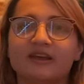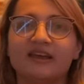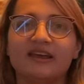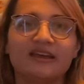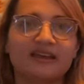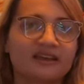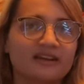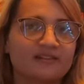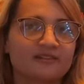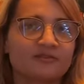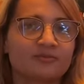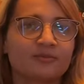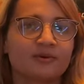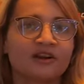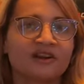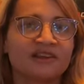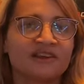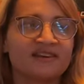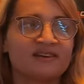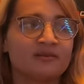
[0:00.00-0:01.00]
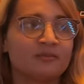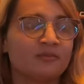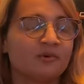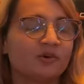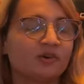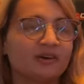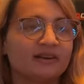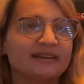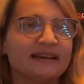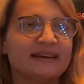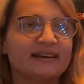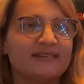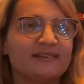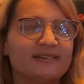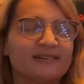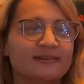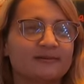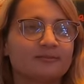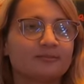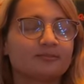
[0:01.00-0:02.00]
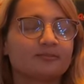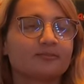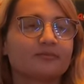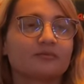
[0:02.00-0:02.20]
it gets pretty demoralizing.